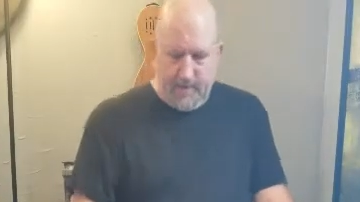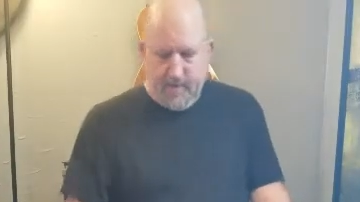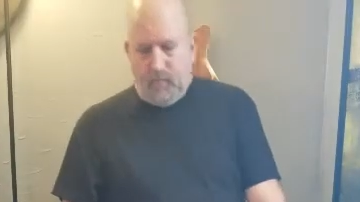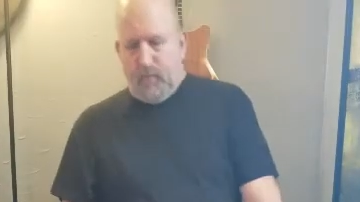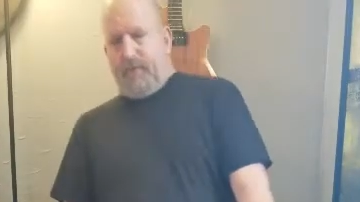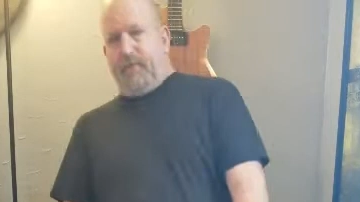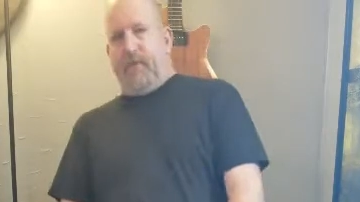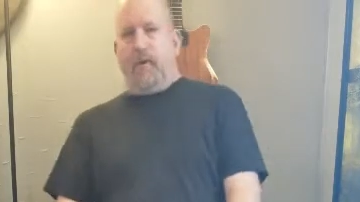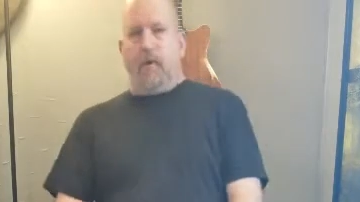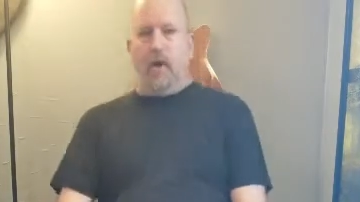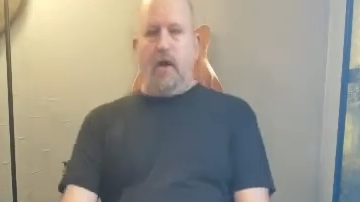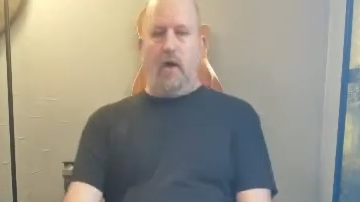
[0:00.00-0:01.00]
one of
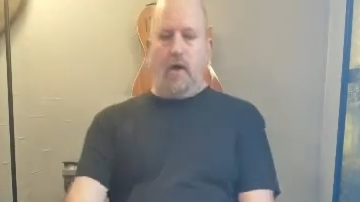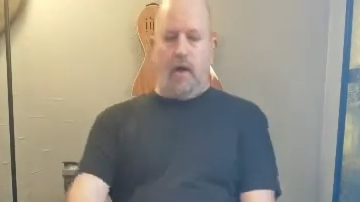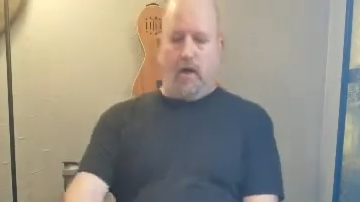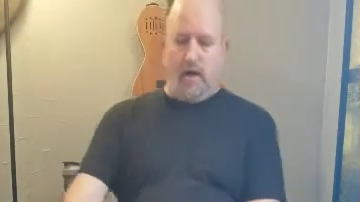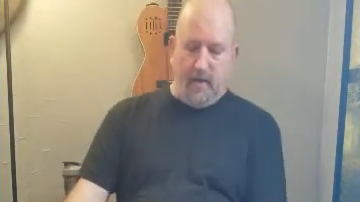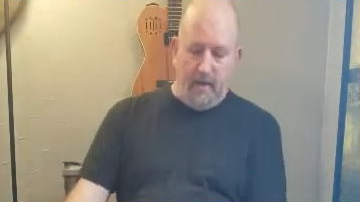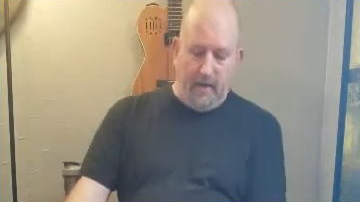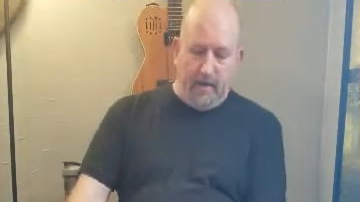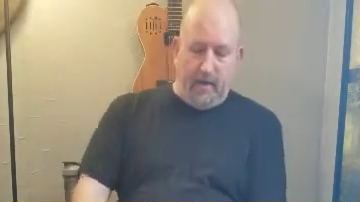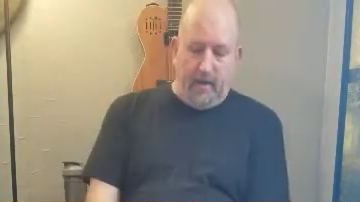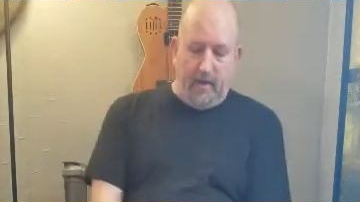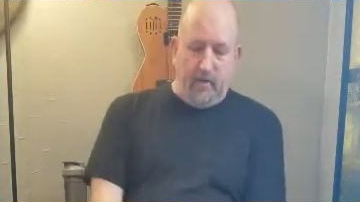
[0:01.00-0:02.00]
their
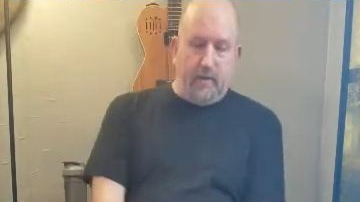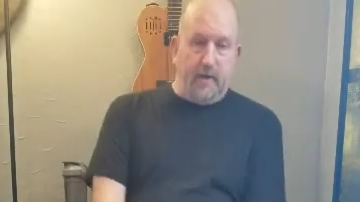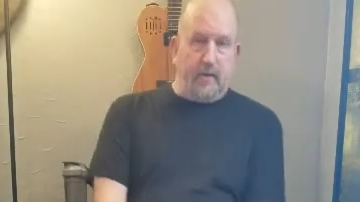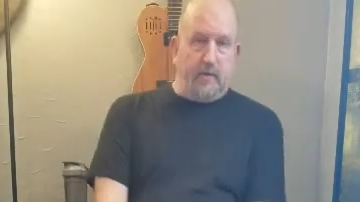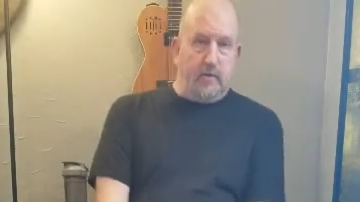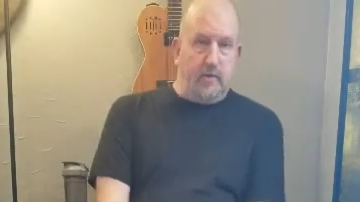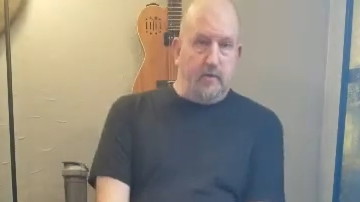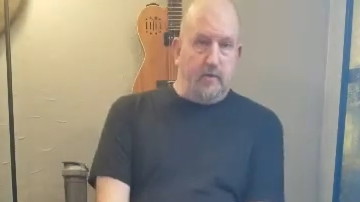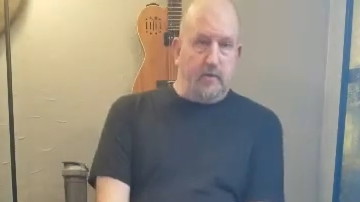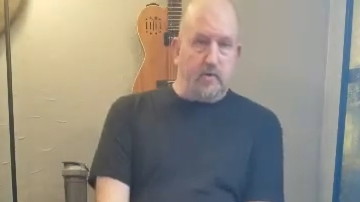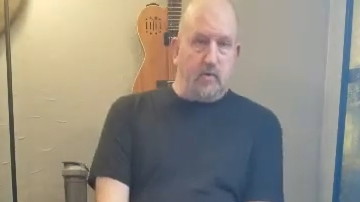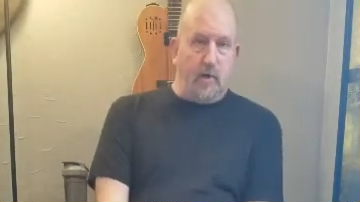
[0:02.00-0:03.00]
Cajon Kicker IIs
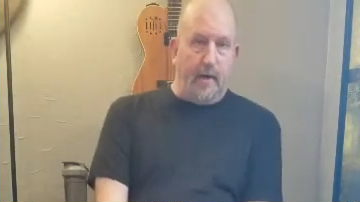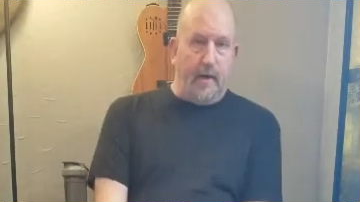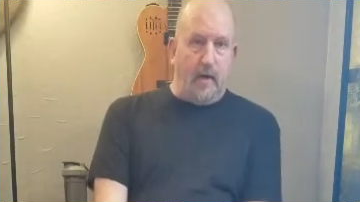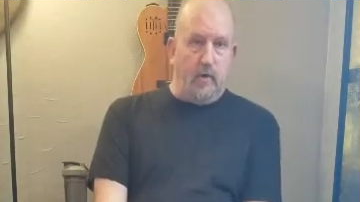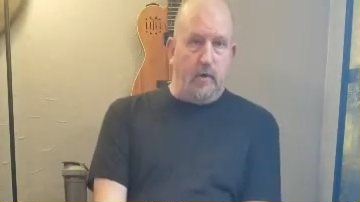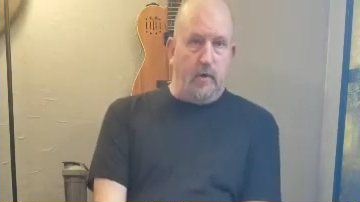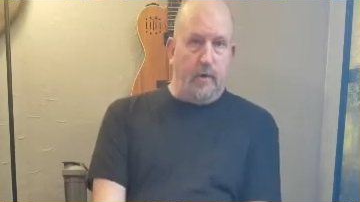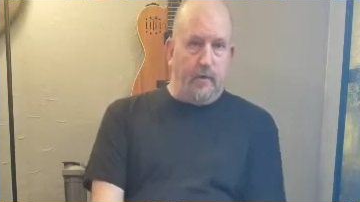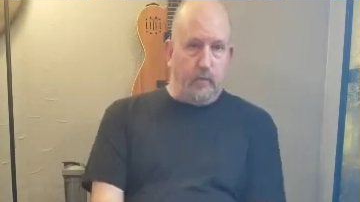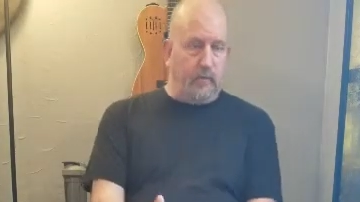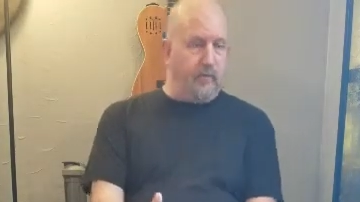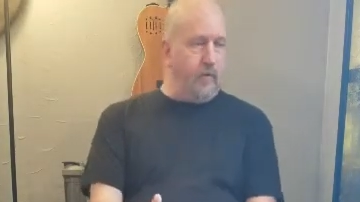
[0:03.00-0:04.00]
to try out and
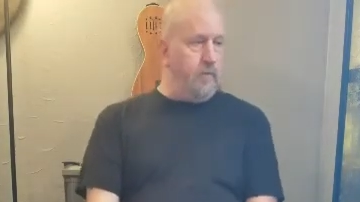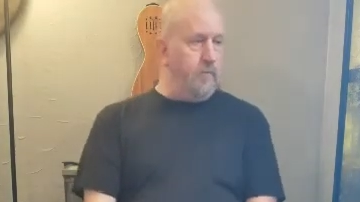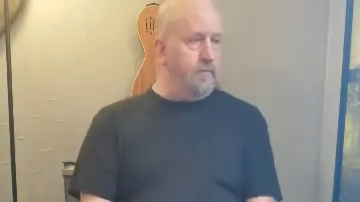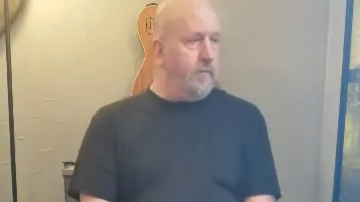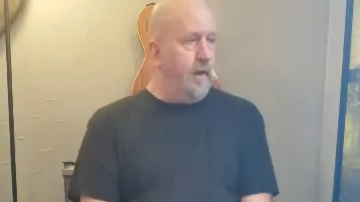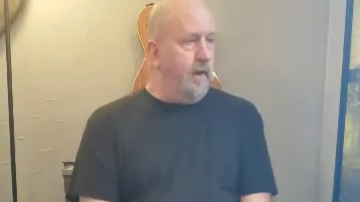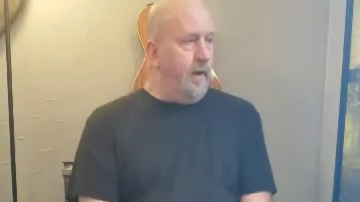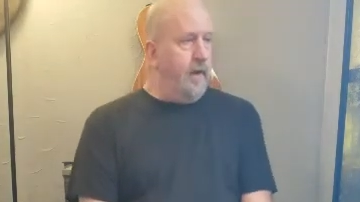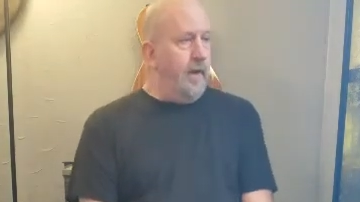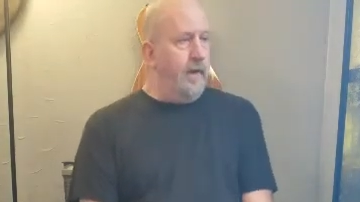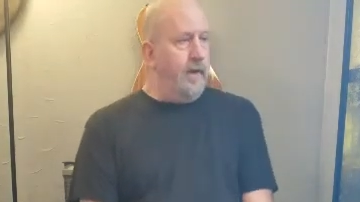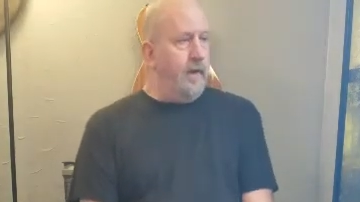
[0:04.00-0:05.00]
review.
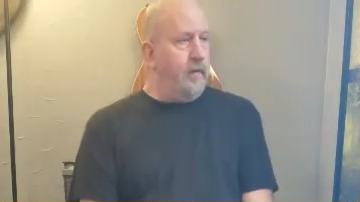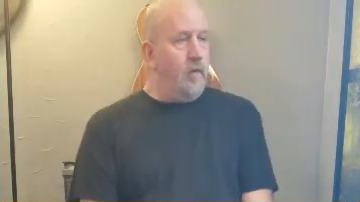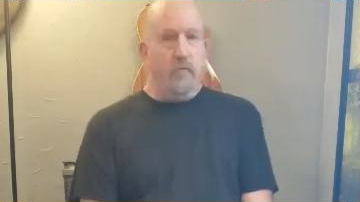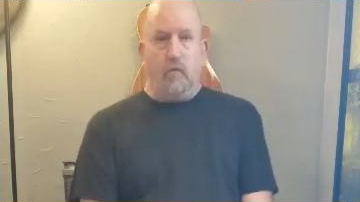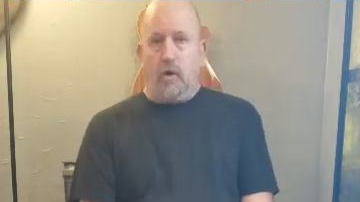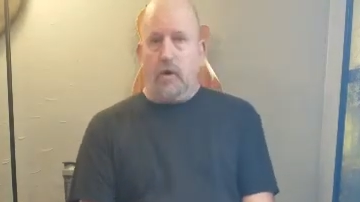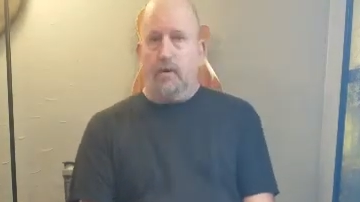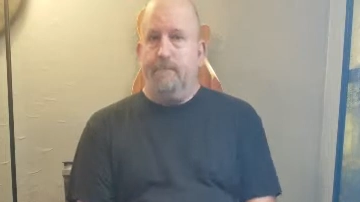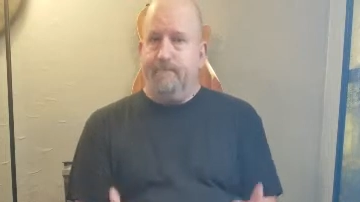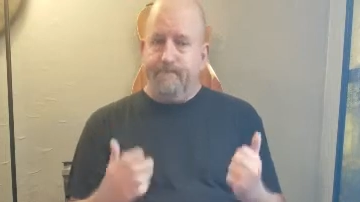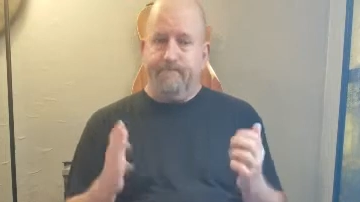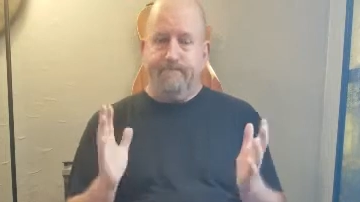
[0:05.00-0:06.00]
And overall,
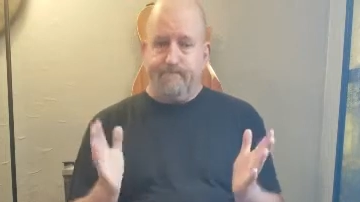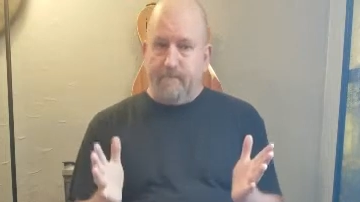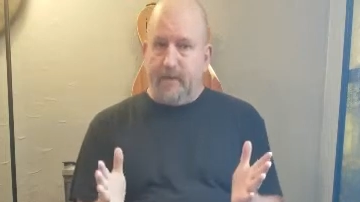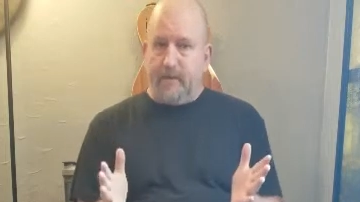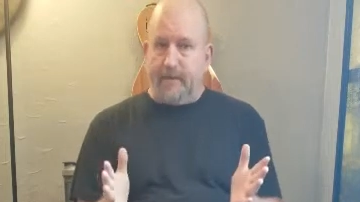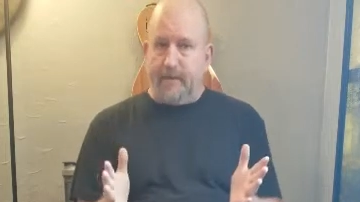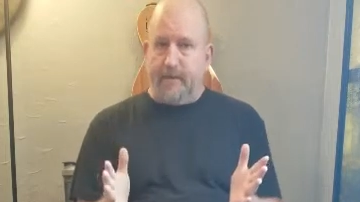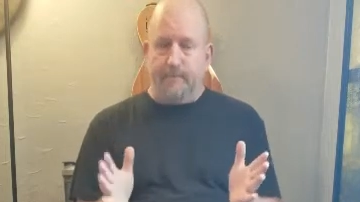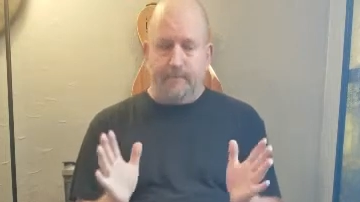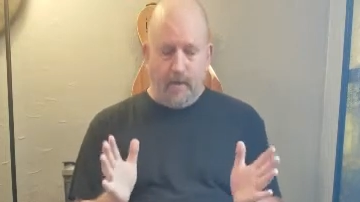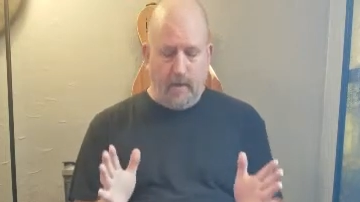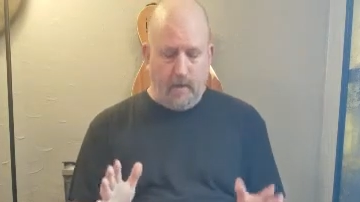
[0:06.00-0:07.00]
dig it.
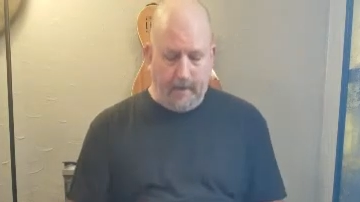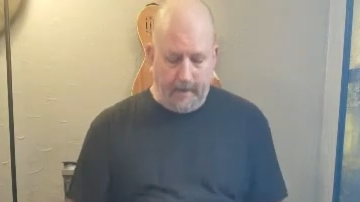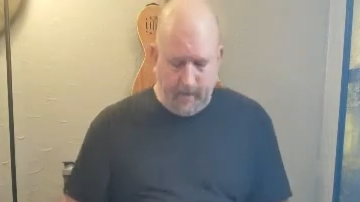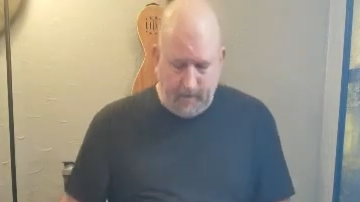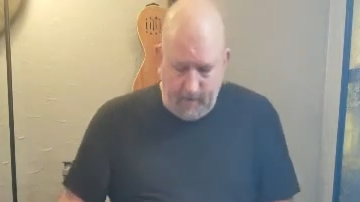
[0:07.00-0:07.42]
I like it.